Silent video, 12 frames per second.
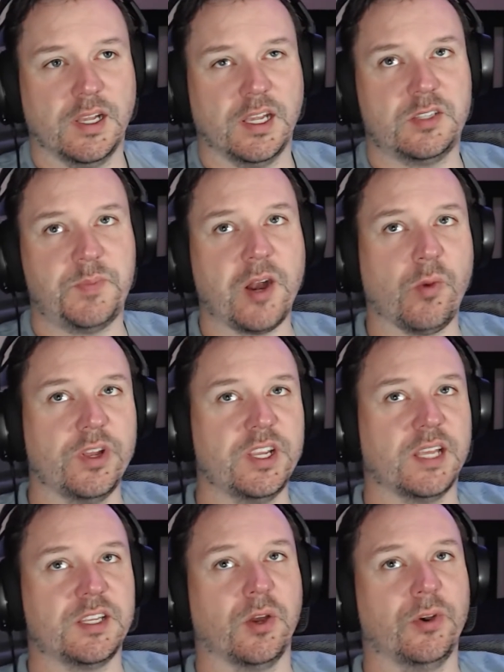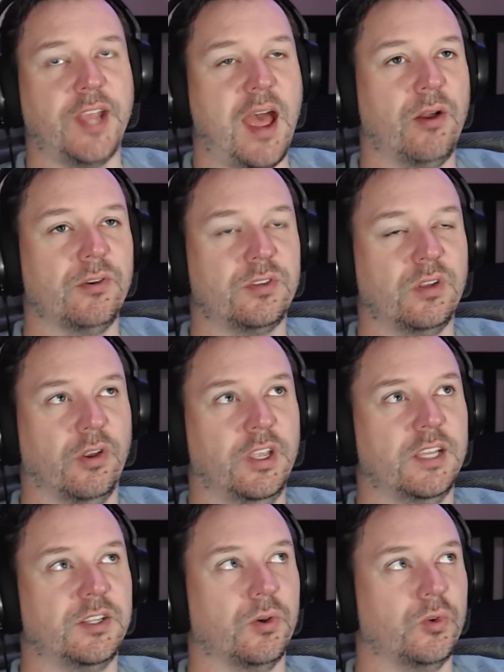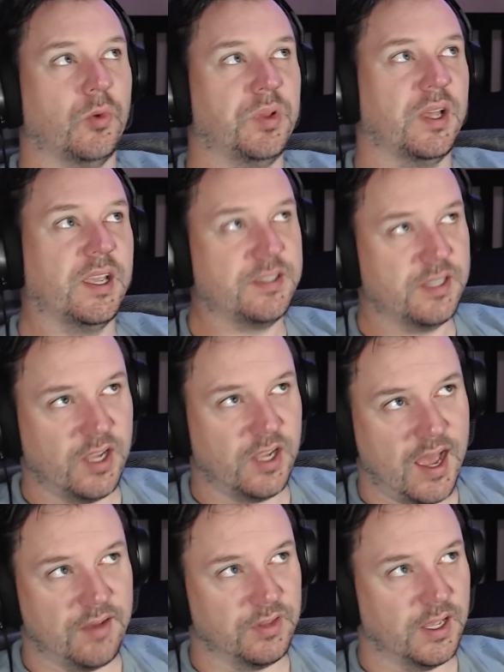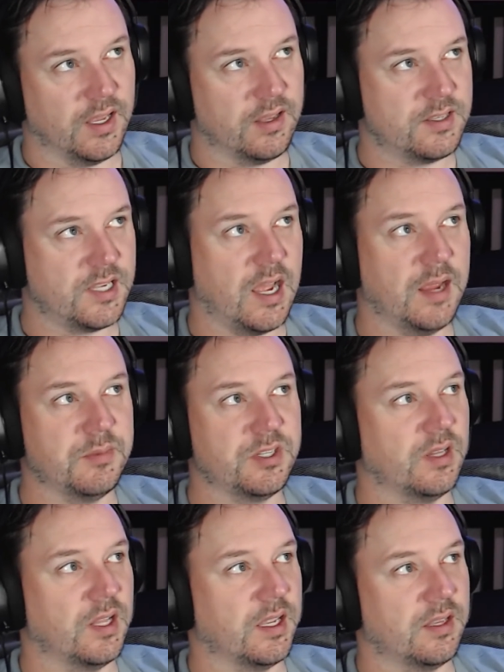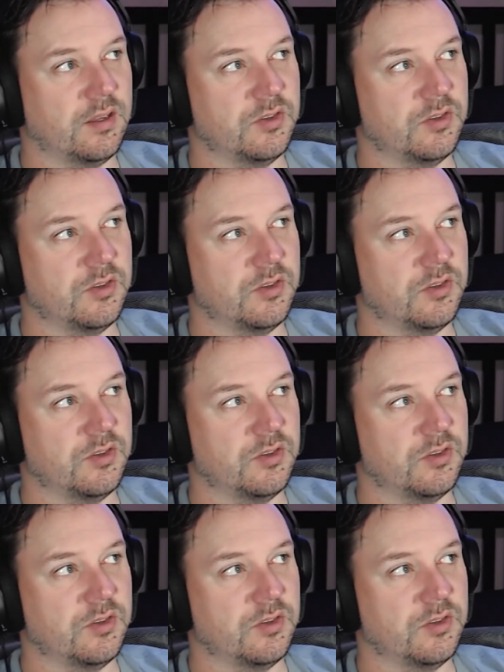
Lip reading: It's better when you get to go down, or you get to go to a place and you have, like, time to, like,